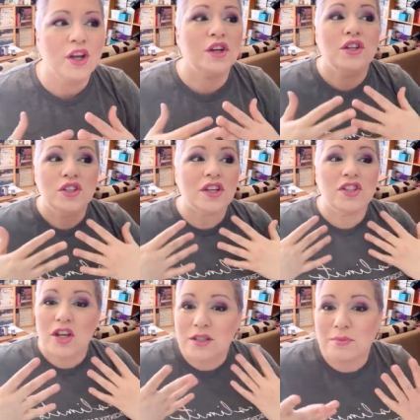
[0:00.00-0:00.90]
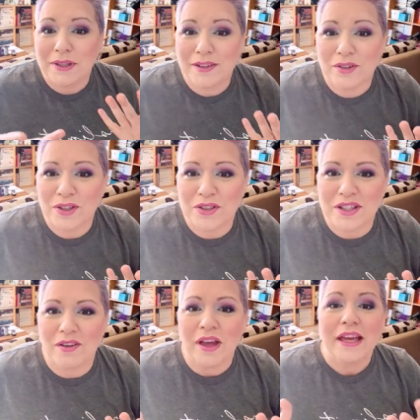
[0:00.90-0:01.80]
Could you just believe in
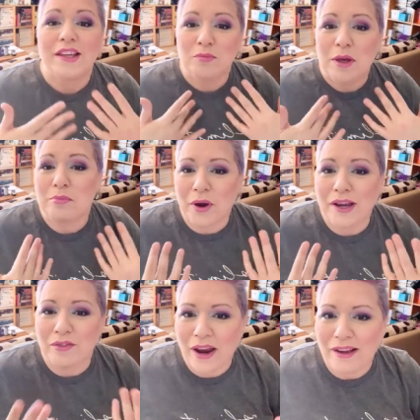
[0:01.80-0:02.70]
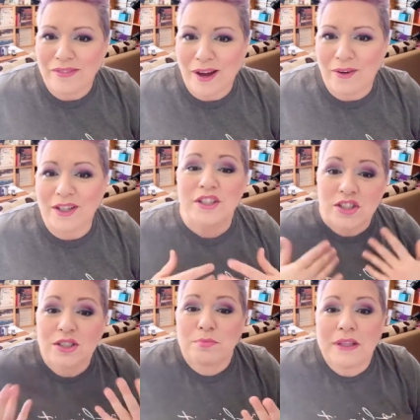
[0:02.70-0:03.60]
yourself? Give me a break for a half hour. Could you
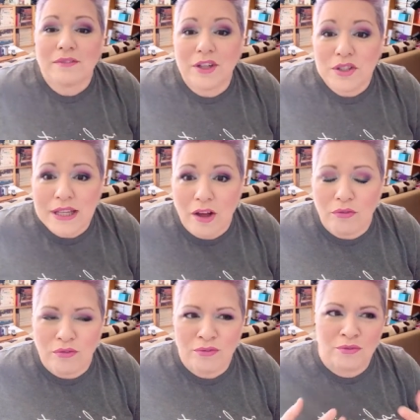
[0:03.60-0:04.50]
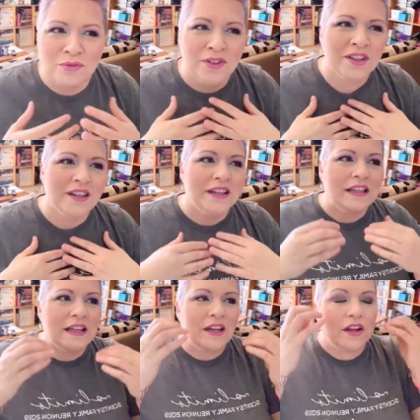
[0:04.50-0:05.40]
just believe in yourself?
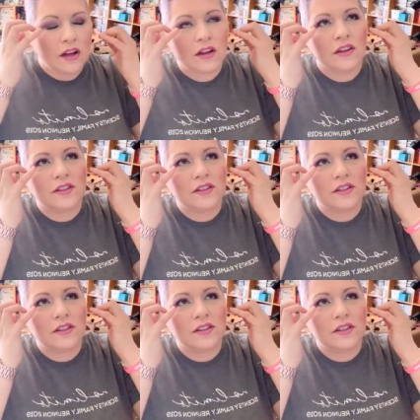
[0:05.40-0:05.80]
Oh,